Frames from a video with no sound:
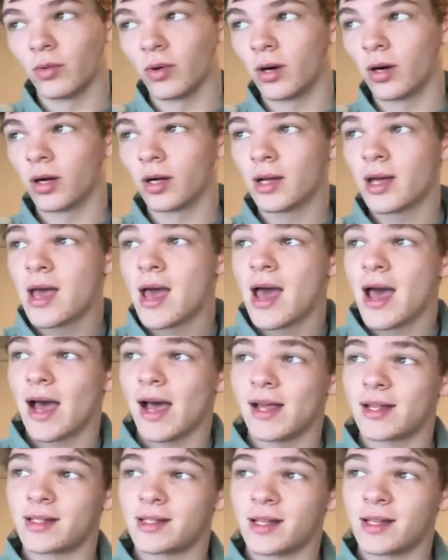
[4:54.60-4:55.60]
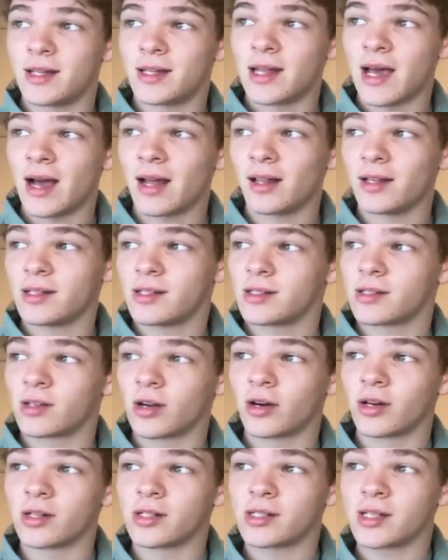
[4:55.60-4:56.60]
wrong as the Dallas
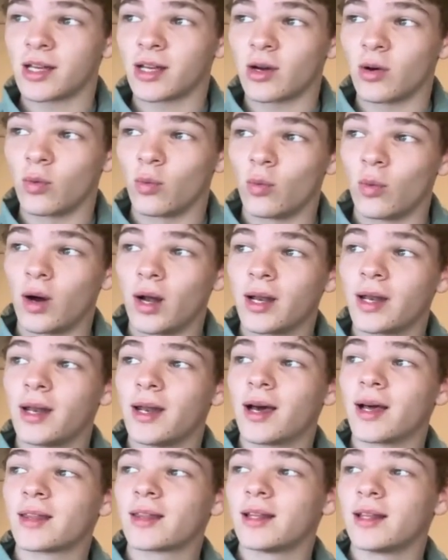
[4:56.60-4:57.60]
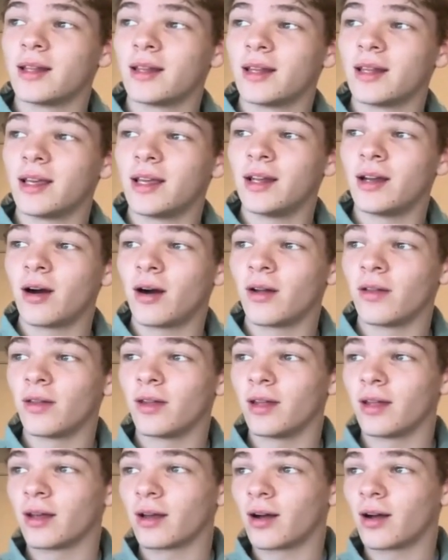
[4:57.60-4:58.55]
Stars take a one nothing lead on the